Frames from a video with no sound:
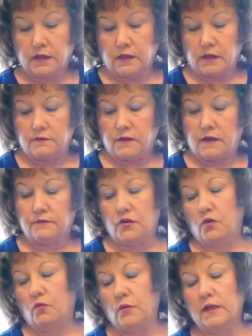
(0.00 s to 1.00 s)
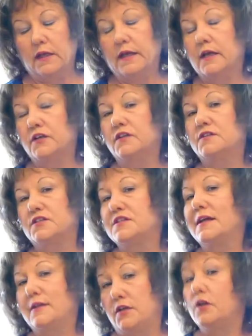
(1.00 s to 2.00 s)
If you're really a good
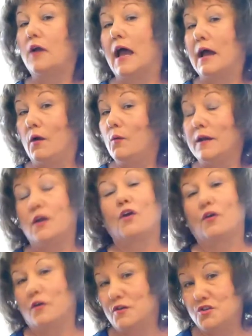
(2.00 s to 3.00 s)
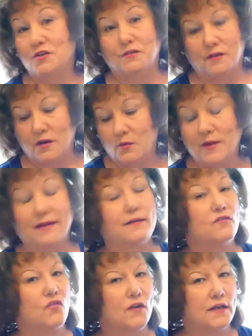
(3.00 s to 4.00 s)
studier, I would encourage you to go in
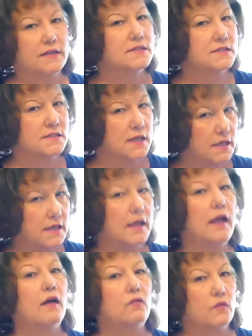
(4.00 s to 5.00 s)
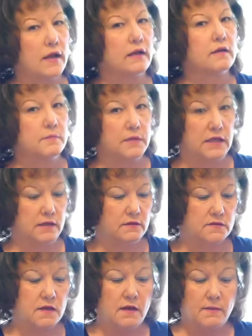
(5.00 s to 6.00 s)
and really study out
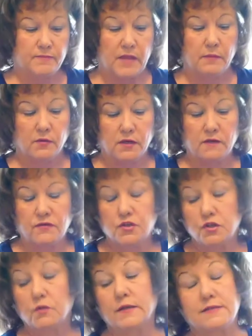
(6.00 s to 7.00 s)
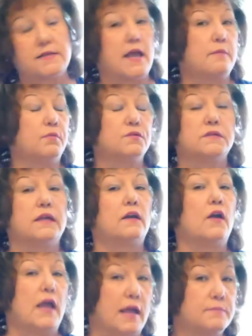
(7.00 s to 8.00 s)
recompense. I'm going to give you two examples that
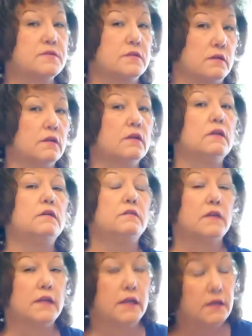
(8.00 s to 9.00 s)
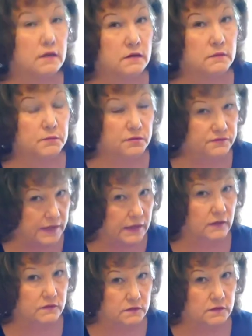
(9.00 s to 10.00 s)
are absolutely
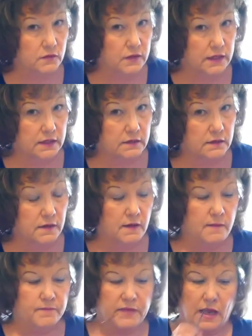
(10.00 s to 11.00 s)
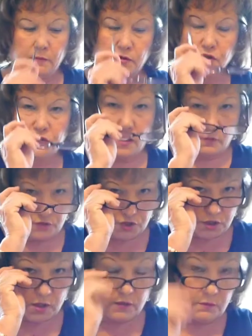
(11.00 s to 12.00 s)
profound, okay? I'm going to start with
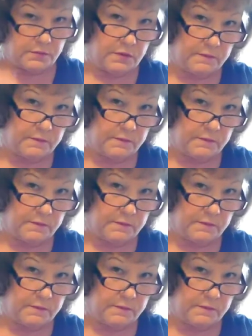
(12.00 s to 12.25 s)
Job.